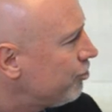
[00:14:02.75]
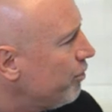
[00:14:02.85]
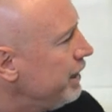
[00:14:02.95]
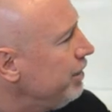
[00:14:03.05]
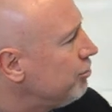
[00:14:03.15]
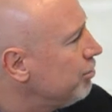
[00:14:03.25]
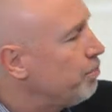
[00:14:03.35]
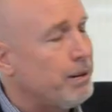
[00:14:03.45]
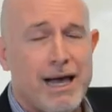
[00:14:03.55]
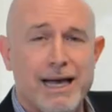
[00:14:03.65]
so we need to
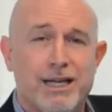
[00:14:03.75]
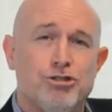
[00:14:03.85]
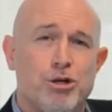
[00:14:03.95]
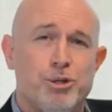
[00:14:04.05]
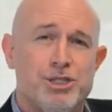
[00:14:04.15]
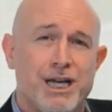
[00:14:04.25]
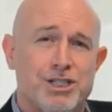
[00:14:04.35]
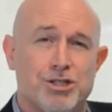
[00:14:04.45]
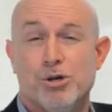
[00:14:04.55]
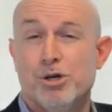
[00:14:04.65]
apply
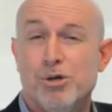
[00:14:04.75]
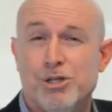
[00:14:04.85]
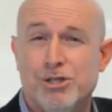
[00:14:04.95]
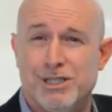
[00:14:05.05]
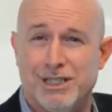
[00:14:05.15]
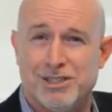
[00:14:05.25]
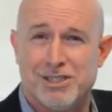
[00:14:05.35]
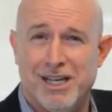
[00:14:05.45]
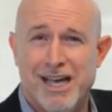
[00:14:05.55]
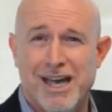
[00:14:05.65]
interpretation, or hermeneutics.